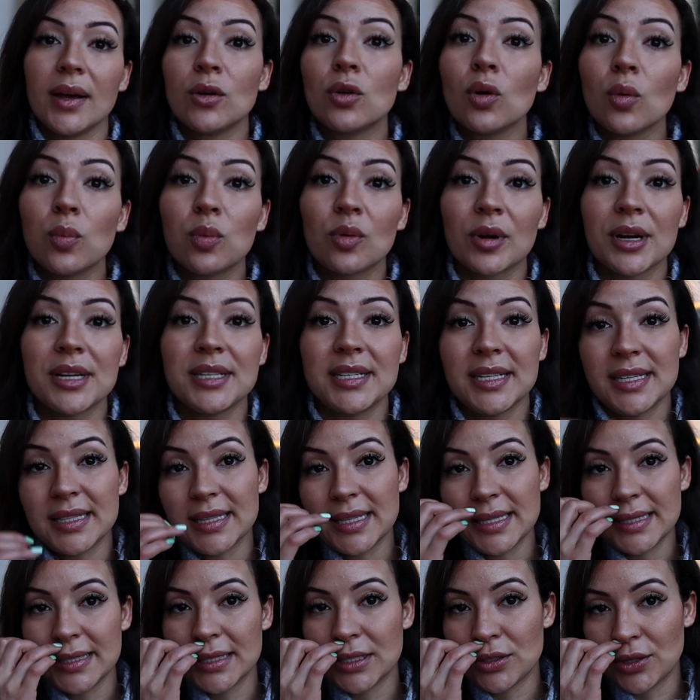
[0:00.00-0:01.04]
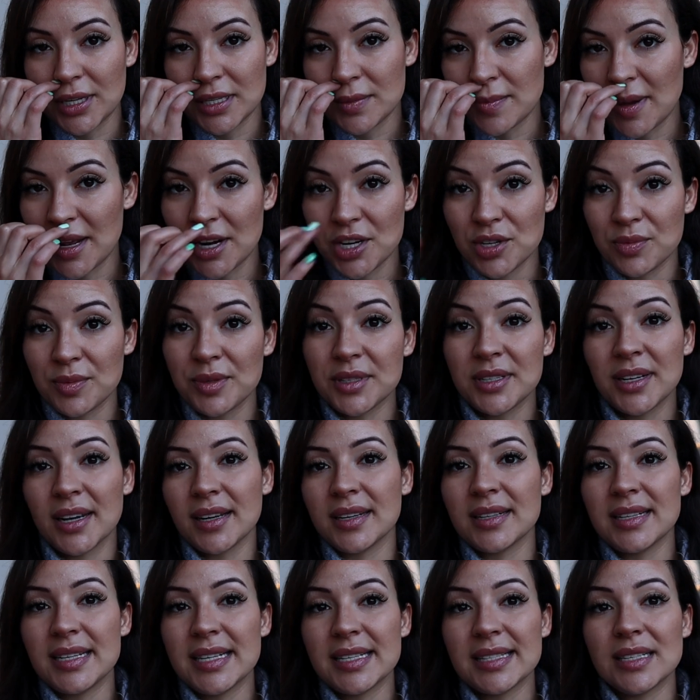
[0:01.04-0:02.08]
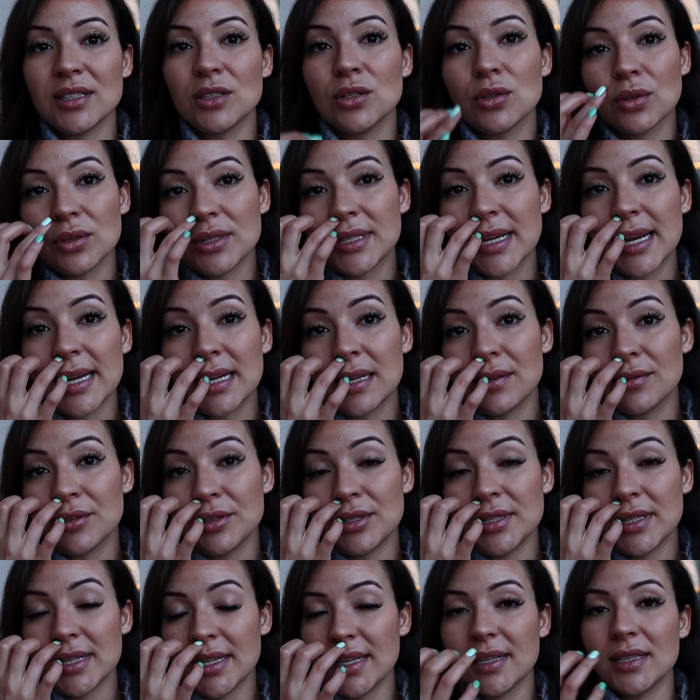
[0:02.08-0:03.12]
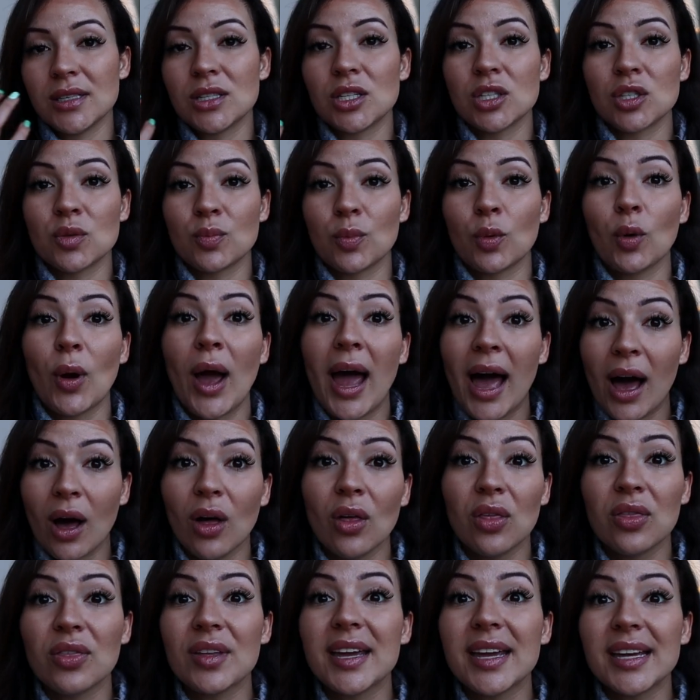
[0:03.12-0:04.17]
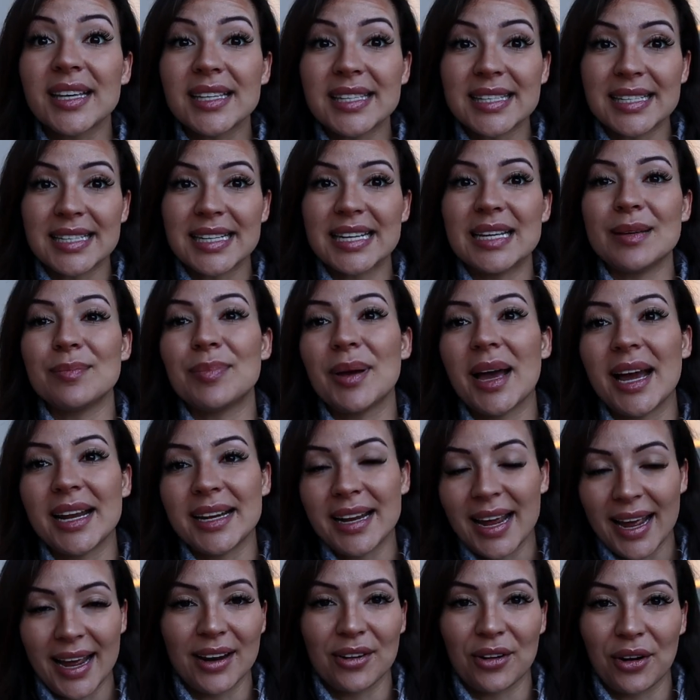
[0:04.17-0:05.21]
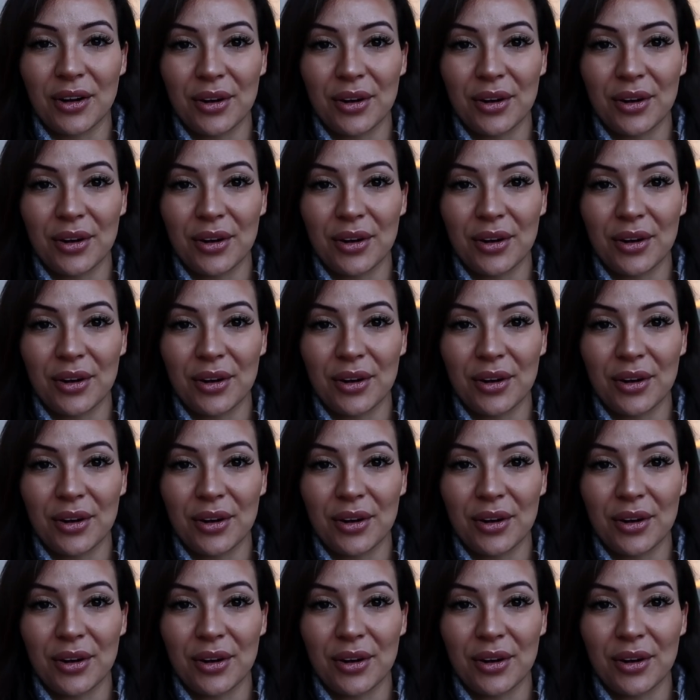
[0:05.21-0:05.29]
Incorporating these stress management techniques into your daily routine to support healthy sleep and hair